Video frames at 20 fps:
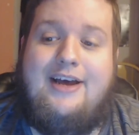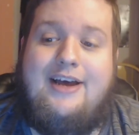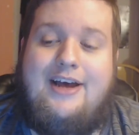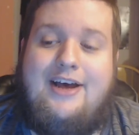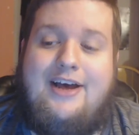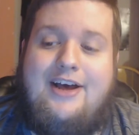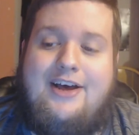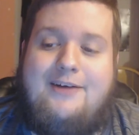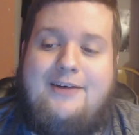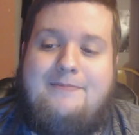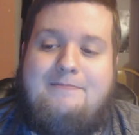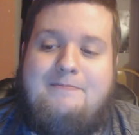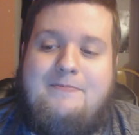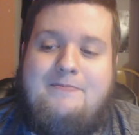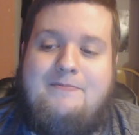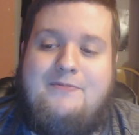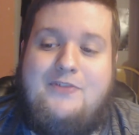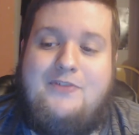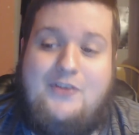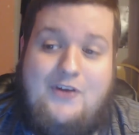Um,
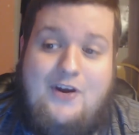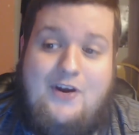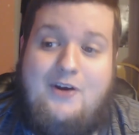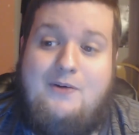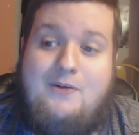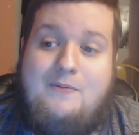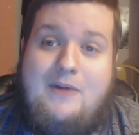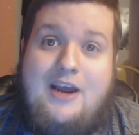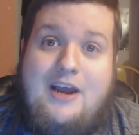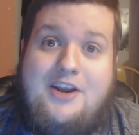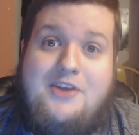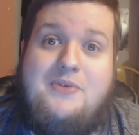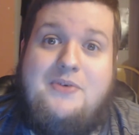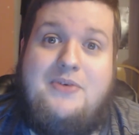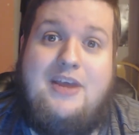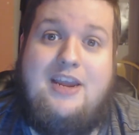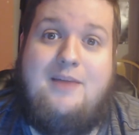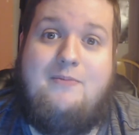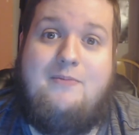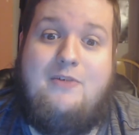so I do
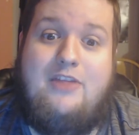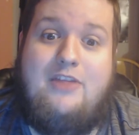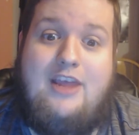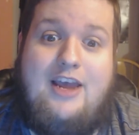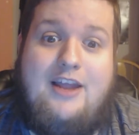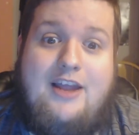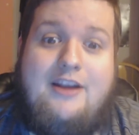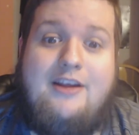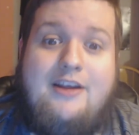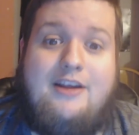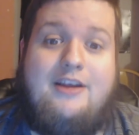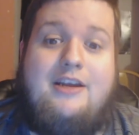thank him for that.